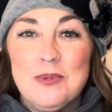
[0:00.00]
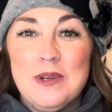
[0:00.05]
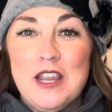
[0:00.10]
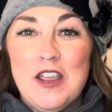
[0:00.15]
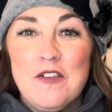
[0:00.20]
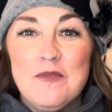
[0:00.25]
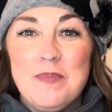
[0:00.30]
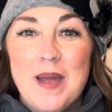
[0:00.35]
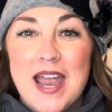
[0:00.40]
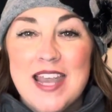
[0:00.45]
We
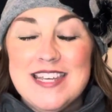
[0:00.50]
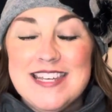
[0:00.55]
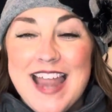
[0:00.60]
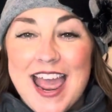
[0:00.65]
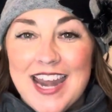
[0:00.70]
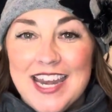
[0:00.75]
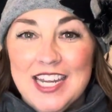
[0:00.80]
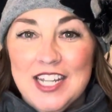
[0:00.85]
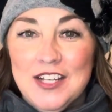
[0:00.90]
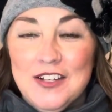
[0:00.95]
have been
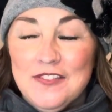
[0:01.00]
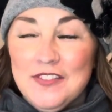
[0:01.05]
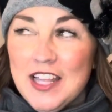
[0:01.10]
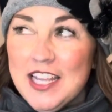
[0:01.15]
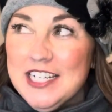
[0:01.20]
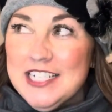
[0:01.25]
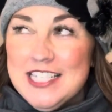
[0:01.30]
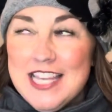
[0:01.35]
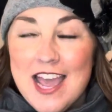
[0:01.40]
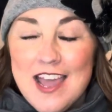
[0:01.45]
negative
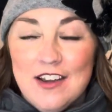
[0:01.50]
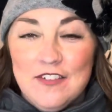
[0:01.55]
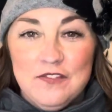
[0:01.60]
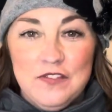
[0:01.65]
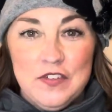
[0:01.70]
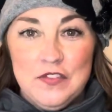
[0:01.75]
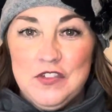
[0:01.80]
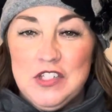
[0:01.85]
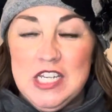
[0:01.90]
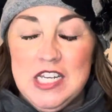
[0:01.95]
like 10,
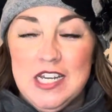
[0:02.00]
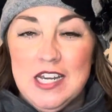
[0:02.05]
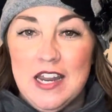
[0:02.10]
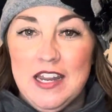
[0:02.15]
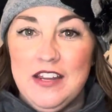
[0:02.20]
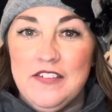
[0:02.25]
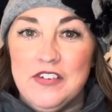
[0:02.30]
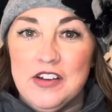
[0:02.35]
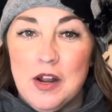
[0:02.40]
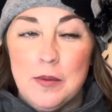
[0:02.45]
15,
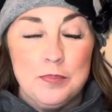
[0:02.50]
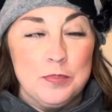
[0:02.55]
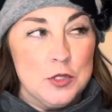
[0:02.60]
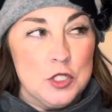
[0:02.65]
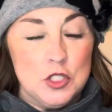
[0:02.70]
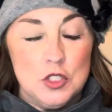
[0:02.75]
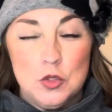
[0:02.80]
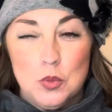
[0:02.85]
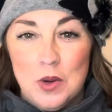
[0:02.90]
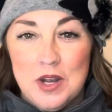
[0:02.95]
even up
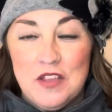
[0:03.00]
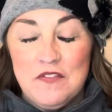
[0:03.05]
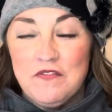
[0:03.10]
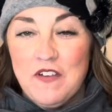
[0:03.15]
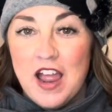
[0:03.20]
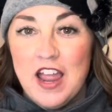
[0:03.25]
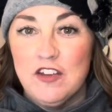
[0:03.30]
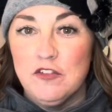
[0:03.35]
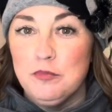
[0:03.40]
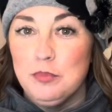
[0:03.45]
to
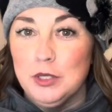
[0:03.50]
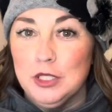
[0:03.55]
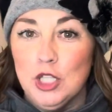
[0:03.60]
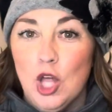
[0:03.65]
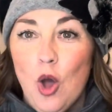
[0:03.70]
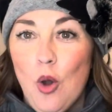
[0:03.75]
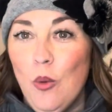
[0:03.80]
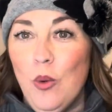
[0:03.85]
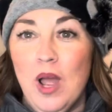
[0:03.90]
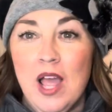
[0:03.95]
25
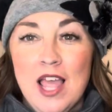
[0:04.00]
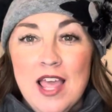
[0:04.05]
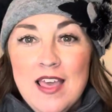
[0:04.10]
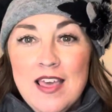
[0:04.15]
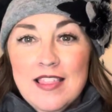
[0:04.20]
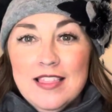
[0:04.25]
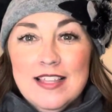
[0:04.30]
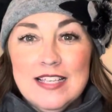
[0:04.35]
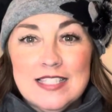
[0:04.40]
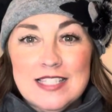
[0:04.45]
below
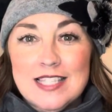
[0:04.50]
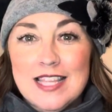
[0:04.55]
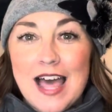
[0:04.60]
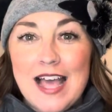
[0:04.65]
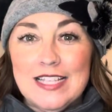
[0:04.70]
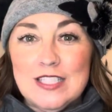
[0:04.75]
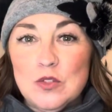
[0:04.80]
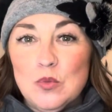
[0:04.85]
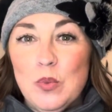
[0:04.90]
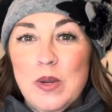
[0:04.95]
this
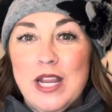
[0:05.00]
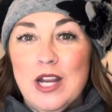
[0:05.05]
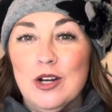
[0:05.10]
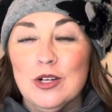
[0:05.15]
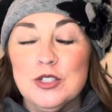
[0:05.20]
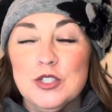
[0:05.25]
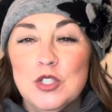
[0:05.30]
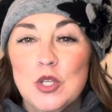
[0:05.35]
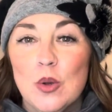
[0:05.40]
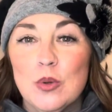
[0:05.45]
last week
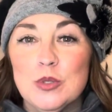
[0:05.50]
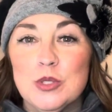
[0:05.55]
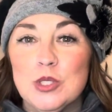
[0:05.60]
or so.